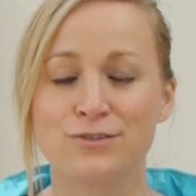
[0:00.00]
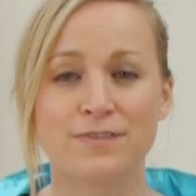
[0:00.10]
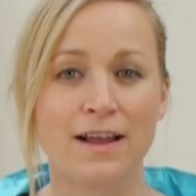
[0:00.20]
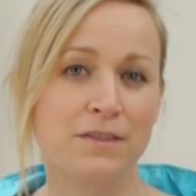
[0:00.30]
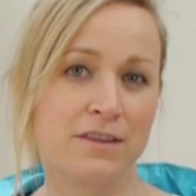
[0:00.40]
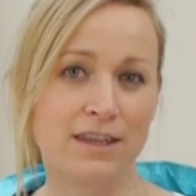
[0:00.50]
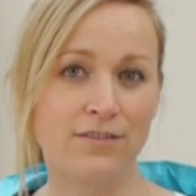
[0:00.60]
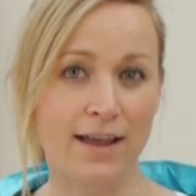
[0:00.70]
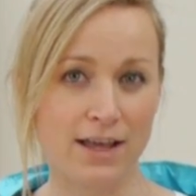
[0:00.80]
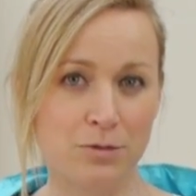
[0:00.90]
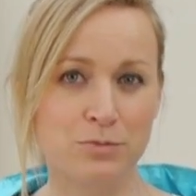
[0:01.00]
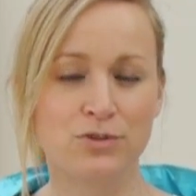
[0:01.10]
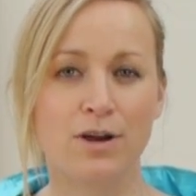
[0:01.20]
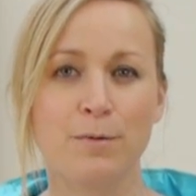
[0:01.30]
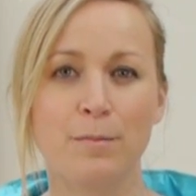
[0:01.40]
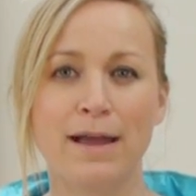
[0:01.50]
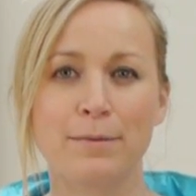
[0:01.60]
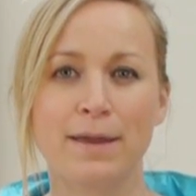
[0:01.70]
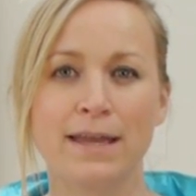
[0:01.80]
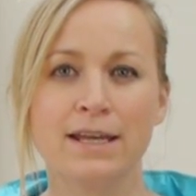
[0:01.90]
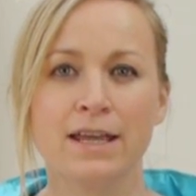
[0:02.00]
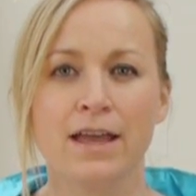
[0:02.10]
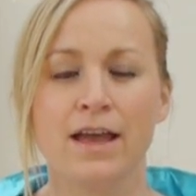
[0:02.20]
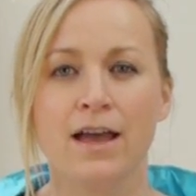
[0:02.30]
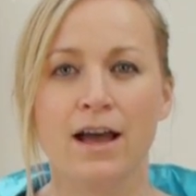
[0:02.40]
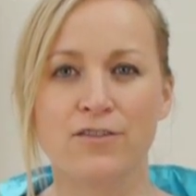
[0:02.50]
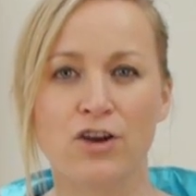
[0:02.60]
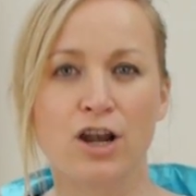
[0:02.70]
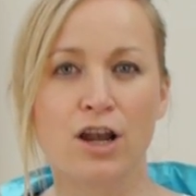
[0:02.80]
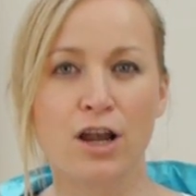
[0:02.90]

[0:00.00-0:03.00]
you found that they've helped your upper back pain, I've got a